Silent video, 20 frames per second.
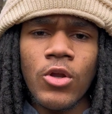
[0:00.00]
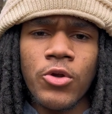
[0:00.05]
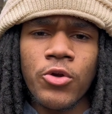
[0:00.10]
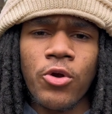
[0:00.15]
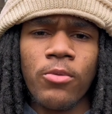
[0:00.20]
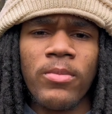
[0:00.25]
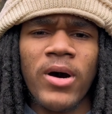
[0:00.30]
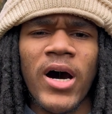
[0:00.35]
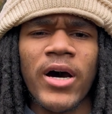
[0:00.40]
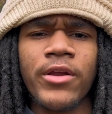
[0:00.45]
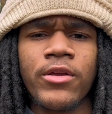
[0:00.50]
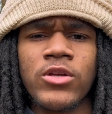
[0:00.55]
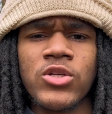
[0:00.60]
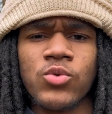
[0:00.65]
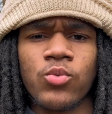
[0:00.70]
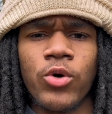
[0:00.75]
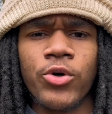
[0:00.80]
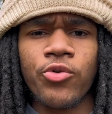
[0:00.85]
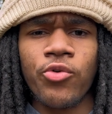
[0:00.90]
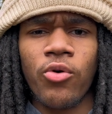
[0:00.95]
Your body is
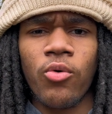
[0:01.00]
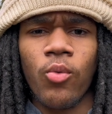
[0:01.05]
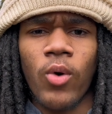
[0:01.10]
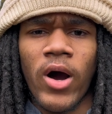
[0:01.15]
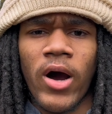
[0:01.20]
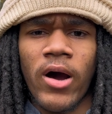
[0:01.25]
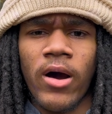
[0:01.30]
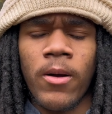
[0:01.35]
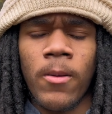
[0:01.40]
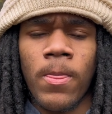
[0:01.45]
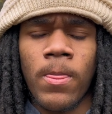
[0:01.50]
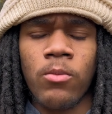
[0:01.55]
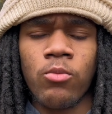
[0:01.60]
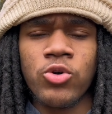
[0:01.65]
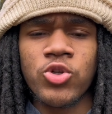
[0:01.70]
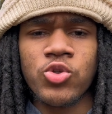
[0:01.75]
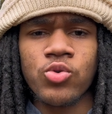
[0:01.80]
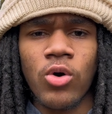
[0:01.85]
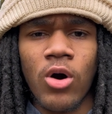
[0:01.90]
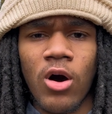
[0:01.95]
wondering why
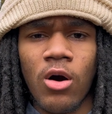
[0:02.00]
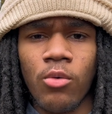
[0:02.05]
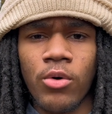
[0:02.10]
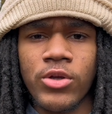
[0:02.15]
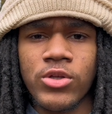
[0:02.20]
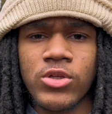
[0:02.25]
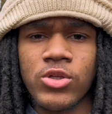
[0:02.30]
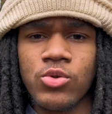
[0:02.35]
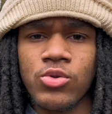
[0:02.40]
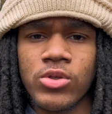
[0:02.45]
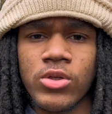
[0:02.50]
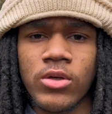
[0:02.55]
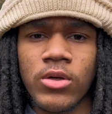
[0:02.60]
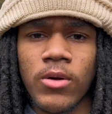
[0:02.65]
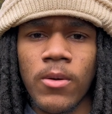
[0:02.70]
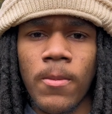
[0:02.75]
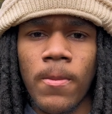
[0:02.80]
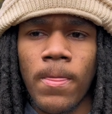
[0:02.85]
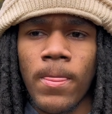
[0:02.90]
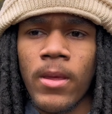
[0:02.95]
what you always used
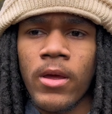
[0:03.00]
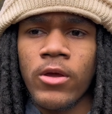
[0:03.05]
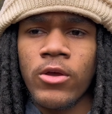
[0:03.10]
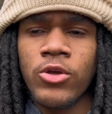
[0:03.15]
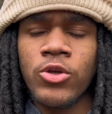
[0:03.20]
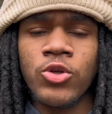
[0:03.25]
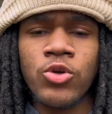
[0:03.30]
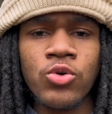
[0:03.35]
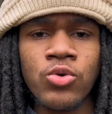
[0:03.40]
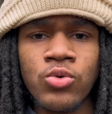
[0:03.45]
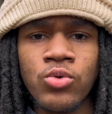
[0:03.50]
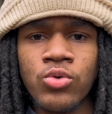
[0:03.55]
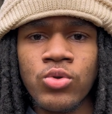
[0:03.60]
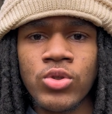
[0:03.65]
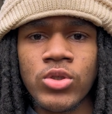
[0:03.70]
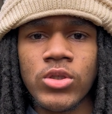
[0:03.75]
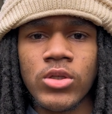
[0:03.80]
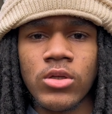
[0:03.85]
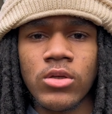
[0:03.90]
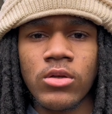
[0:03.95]
to
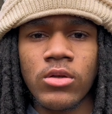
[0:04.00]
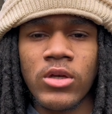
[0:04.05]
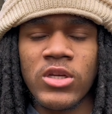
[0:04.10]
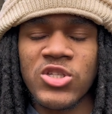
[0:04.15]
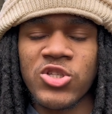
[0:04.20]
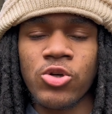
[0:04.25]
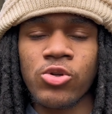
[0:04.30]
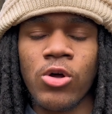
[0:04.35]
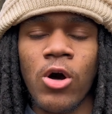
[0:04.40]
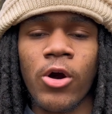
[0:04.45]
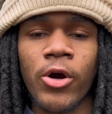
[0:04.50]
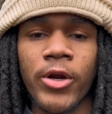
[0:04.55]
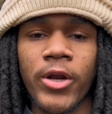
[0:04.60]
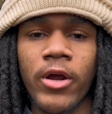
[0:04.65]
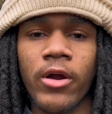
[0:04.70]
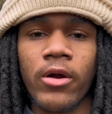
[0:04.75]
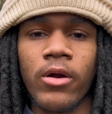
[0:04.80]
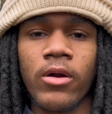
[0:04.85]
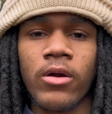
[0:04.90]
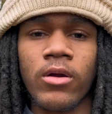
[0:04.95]
use is no longer
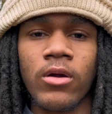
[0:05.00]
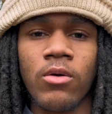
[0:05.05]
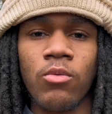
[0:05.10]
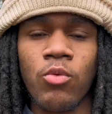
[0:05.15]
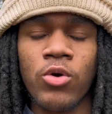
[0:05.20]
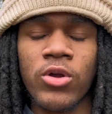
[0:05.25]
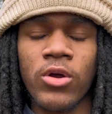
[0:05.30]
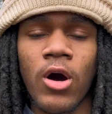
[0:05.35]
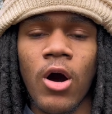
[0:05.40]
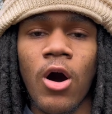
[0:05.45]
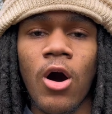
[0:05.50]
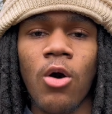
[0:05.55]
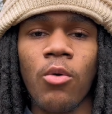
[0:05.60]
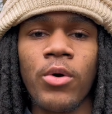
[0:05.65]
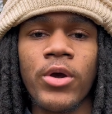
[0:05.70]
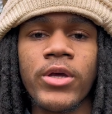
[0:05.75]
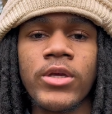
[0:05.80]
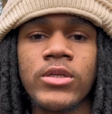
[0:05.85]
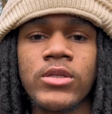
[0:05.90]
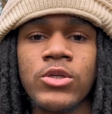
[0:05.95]
there. What
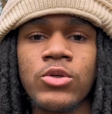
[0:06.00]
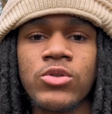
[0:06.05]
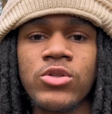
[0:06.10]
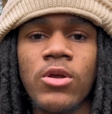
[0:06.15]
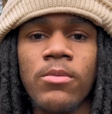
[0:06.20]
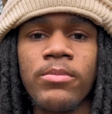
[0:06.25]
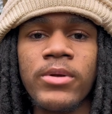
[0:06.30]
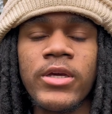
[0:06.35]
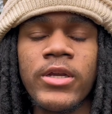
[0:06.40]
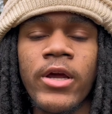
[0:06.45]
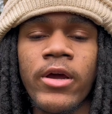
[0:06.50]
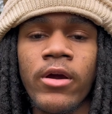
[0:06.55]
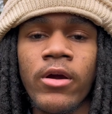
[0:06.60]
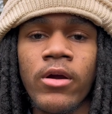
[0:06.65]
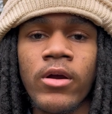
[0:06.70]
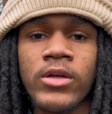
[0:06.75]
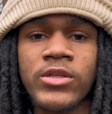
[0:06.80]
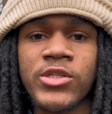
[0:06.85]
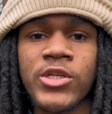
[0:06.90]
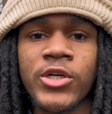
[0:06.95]
always used to be
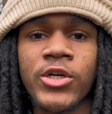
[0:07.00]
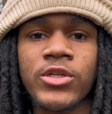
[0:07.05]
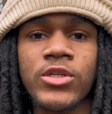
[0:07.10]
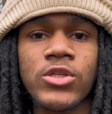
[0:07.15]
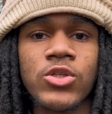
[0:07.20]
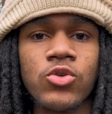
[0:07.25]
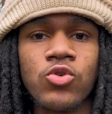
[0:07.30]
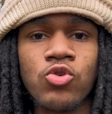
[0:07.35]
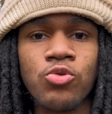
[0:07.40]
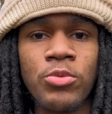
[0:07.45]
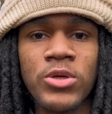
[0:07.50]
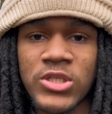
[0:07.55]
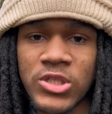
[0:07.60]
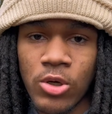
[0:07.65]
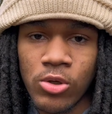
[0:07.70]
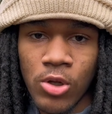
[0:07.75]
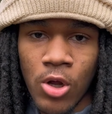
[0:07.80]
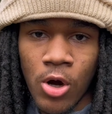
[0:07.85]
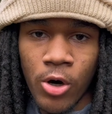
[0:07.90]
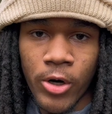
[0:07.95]
there to consume is
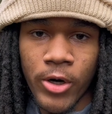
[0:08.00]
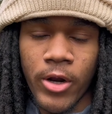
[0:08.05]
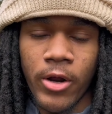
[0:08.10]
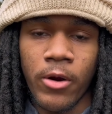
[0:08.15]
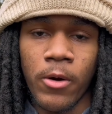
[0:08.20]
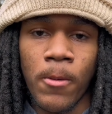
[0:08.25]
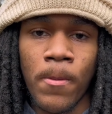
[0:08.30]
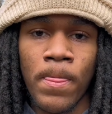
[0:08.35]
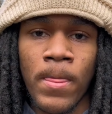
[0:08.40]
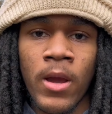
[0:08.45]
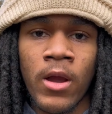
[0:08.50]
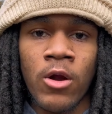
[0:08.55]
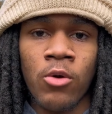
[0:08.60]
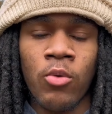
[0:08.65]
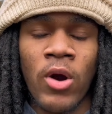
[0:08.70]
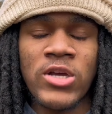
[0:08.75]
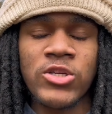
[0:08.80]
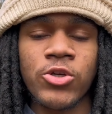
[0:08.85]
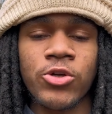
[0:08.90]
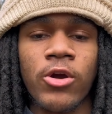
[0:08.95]
no longer there,
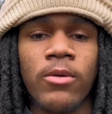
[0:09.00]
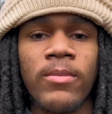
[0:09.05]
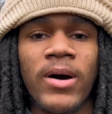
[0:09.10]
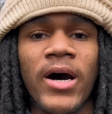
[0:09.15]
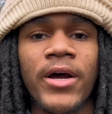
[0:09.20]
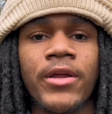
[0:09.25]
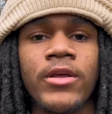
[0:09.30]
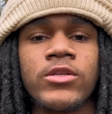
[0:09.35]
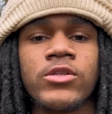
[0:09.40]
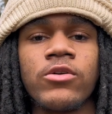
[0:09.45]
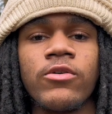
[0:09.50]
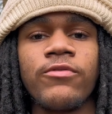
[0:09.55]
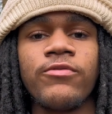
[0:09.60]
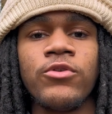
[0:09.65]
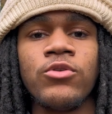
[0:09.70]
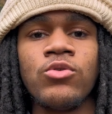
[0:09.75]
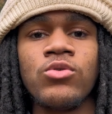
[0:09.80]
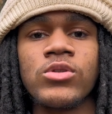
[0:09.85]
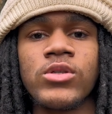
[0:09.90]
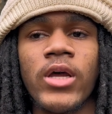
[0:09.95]
right? So your body is
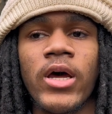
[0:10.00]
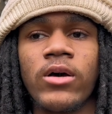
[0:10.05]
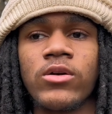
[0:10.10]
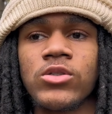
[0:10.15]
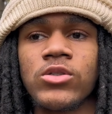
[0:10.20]
confused now.